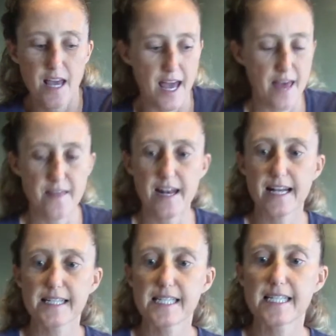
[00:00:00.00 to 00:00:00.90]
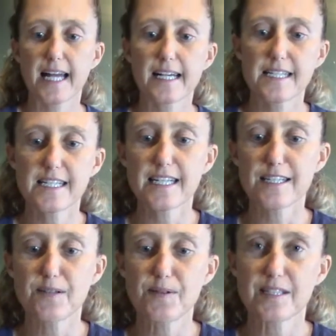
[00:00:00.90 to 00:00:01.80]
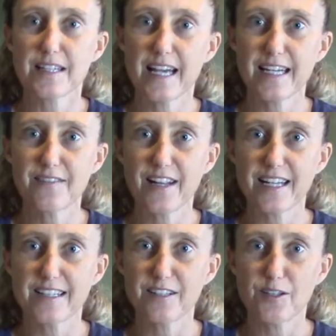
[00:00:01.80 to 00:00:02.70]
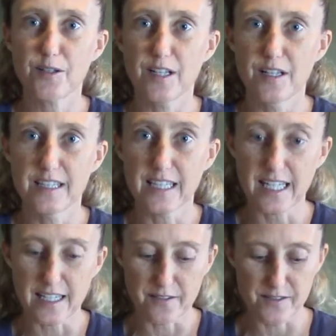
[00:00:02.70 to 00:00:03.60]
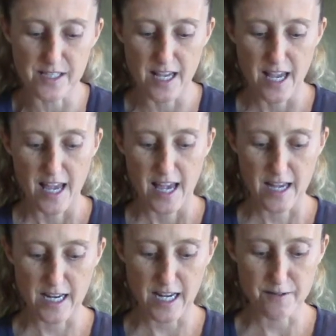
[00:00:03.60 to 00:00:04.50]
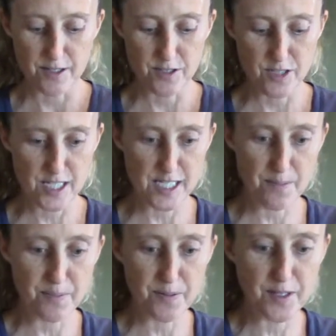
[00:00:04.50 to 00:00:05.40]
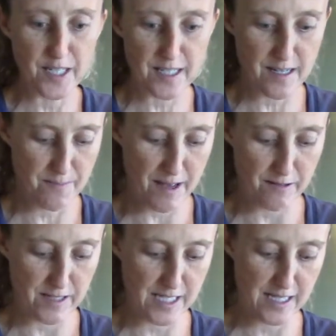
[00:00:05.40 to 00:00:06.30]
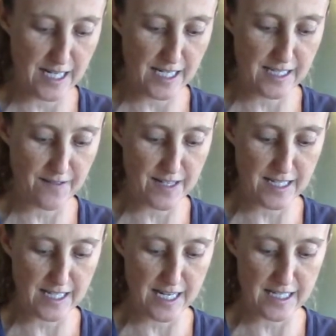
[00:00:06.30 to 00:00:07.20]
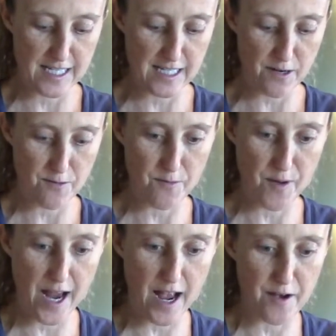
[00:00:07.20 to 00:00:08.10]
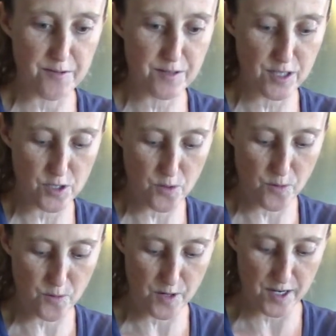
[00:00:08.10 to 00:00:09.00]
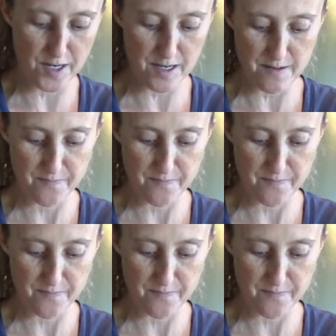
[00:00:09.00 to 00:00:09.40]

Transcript: And then I sliced it so it's kind of like little leaves. And I want you just to put about 6 of these slices around your